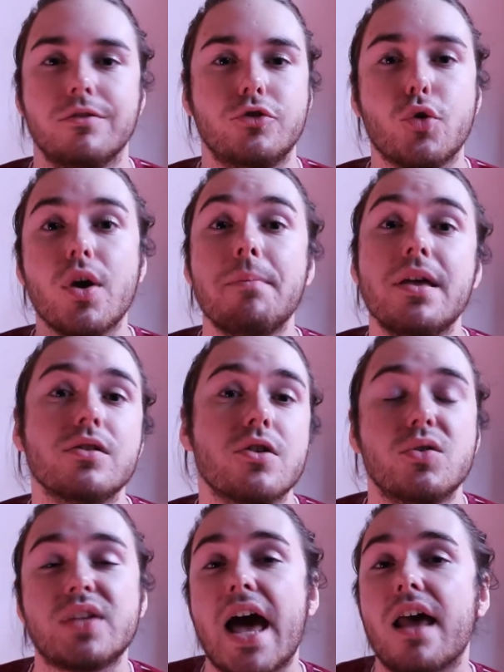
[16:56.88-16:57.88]
Jordan Peele
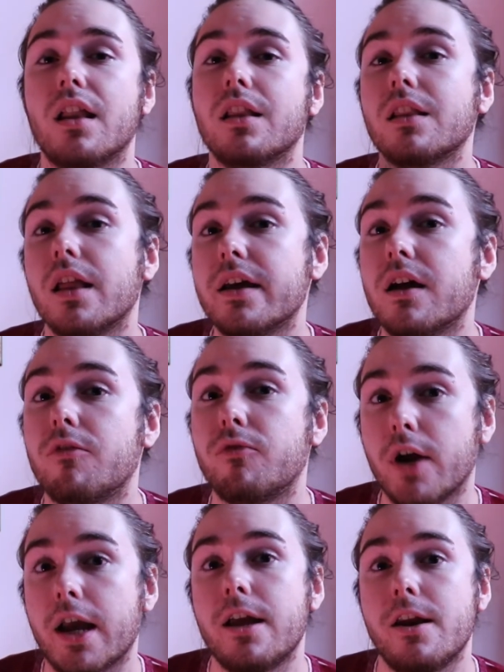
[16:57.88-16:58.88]
knows how to light a
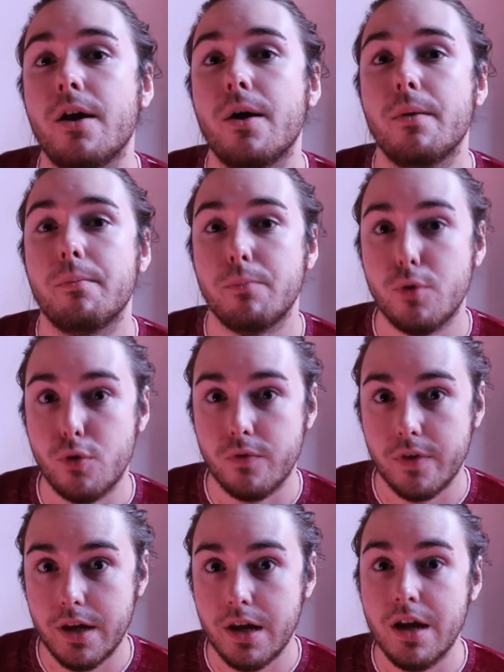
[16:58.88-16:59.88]
frickin'
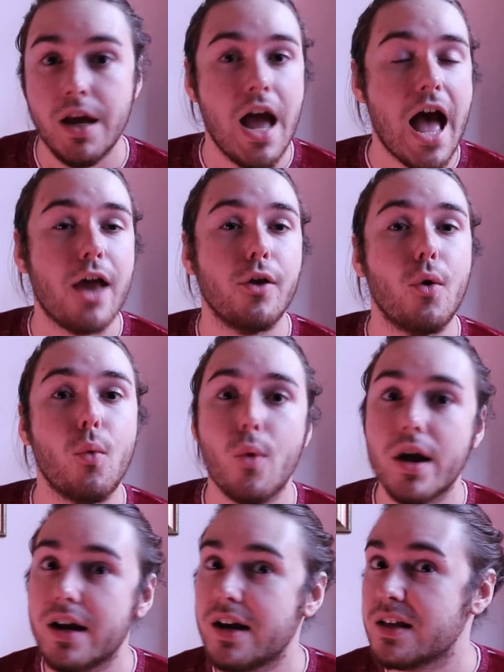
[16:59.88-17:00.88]
movie. I don't know
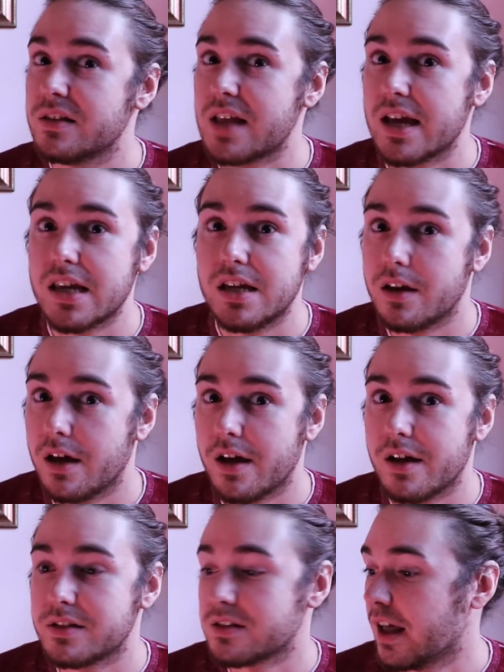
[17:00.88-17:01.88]
what it is that he
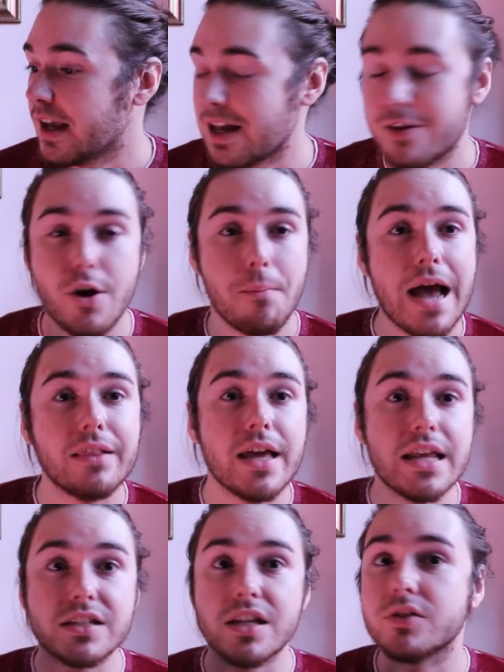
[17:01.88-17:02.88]
does. Like, you know, my
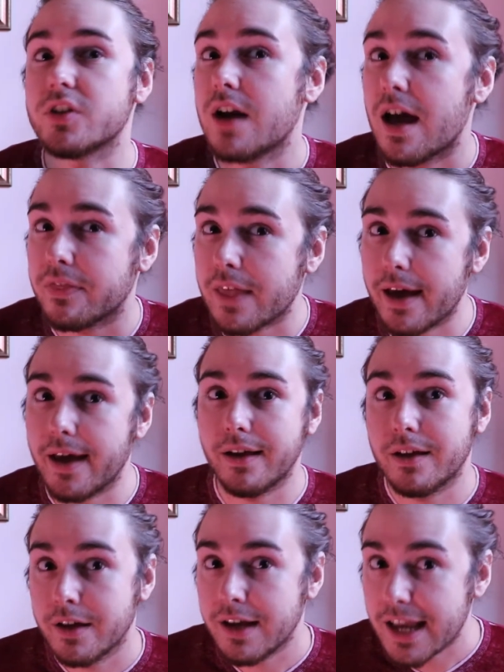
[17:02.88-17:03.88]
lighting skills are not that
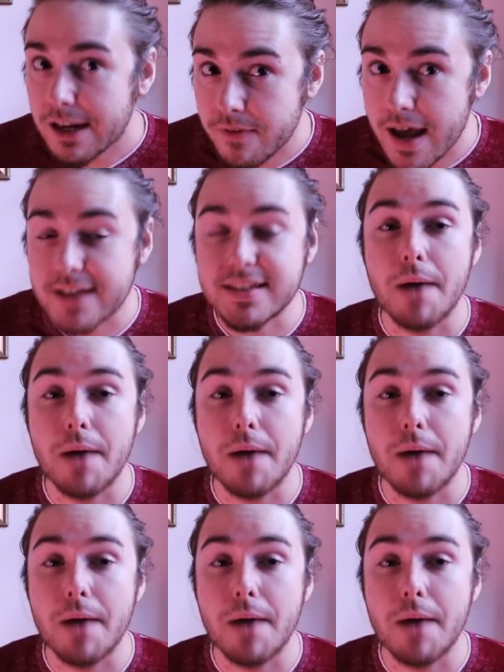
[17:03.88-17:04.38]
advanced.